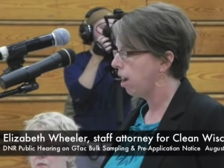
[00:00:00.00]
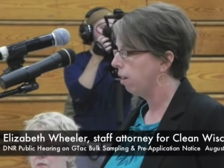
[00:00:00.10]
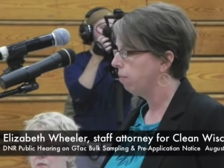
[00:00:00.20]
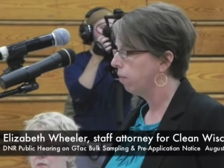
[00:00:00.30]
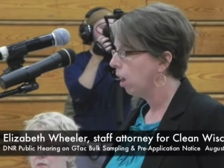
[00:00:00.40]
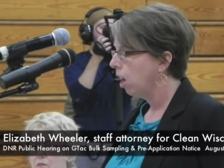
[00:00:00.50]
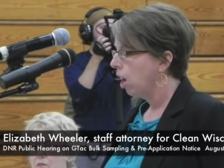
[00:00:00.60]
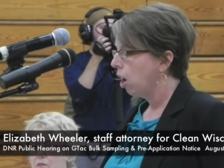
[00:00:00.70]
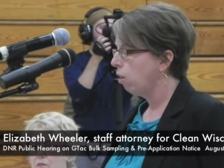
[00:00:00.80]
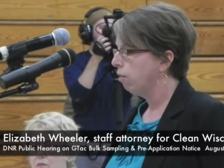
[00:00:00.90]
A.
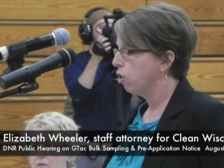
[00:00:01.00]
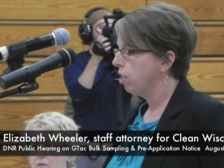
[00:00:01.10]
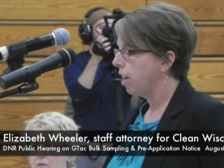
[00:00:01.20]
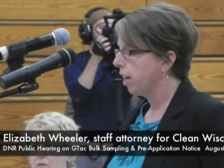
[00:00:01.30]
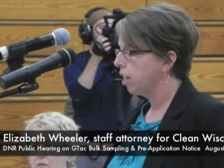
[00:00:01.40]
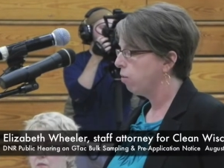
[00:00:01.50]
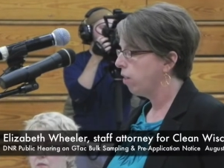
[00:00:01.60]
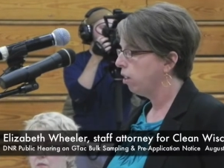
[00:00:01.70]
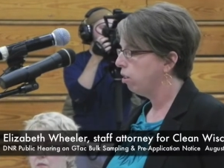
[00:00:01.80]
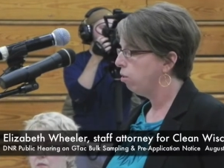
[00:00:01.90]
However, GTAC has
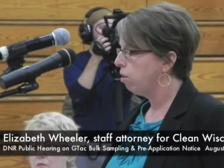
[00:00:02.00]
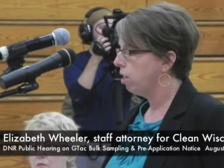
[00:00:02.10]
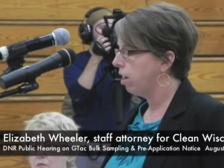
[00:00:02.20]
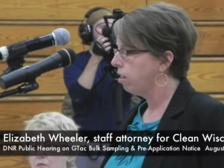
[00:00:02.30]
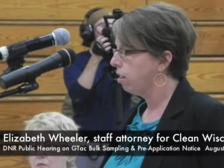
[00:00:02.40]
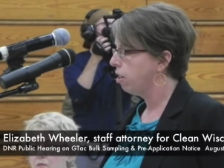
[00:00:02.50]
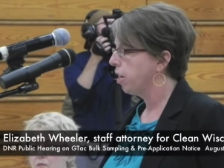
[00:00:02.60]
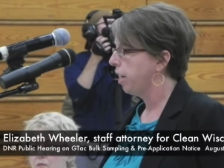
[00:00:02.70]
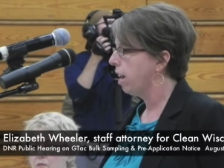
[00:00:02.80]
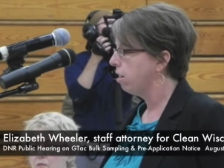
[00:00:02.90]
failed to do the necessary
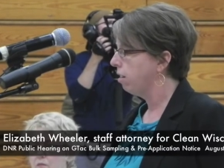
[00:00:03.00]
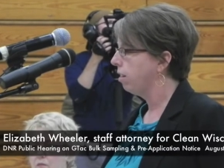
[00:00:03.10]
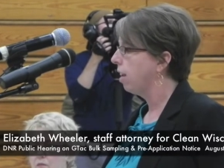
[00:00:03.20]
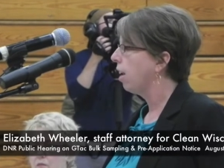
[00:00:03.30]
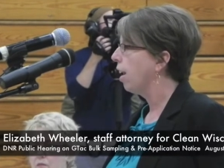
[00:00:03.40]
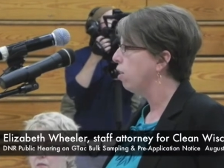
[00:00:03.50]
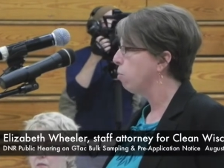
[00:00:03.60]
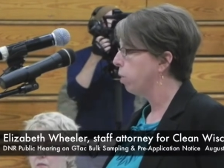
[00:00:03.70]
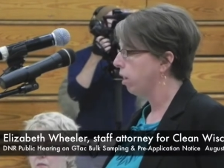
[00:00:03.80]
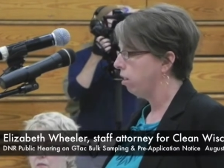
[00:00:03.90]
analysis on either
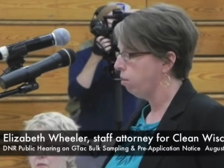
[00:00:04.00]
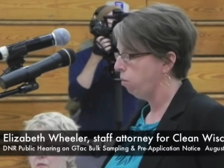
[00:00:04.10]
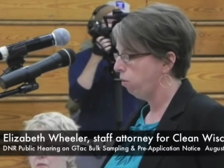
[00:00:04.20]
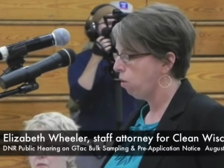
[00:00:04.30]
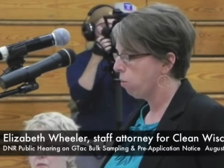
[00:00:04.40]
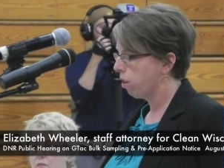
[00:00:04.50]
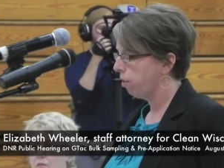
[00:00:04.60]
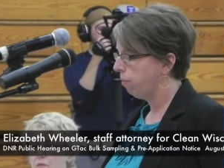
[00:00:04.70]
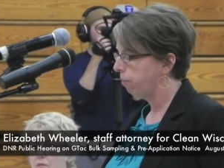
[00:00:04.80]
plan to move forward.